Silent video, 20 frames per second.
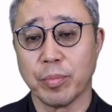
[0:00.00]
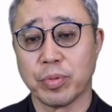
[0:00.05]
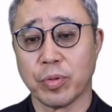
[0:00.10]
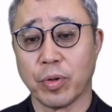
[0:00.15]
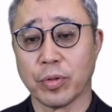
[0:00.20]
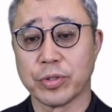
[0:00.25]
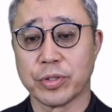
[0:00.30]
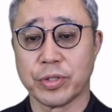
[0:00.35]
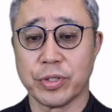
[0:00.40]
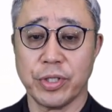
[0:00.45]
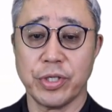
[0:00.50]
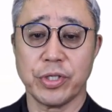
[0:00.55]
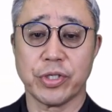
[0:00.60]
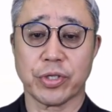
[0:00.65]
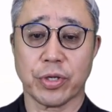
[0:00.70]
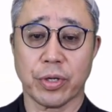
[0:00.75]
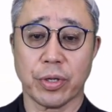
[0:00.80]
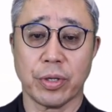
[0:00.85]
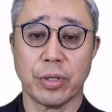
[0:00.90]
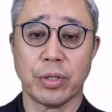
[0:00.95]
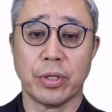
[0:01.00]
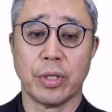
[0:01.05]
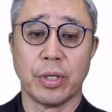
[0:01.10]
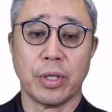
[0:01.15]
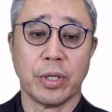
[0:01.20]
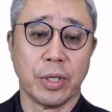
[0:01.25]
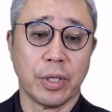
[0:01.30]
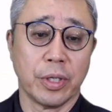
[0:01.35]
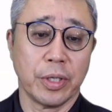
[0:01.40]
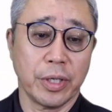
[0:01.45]
procedure
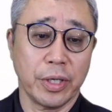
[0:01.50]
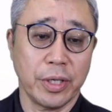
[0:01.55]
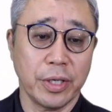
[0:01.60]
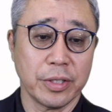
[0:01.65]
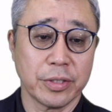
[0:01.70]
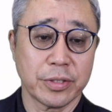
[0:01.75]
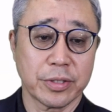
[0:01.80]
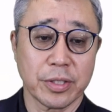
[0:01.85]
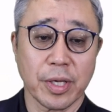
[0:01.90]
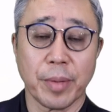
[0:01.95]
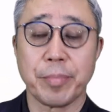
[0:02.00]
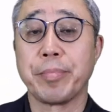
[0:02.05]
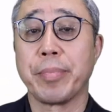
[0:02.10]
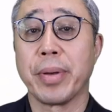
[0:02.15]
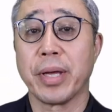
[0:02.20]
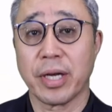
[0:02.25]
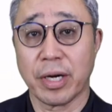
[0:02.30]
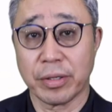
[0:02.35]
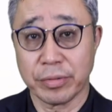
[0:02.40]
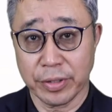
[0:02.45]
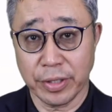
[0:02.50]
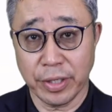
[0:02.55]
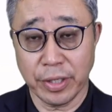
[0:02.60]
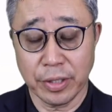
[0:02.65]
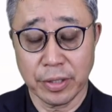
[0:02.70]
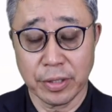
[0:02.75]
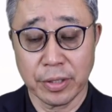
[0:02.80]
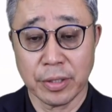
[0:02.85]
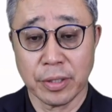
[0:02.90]
is the penalty.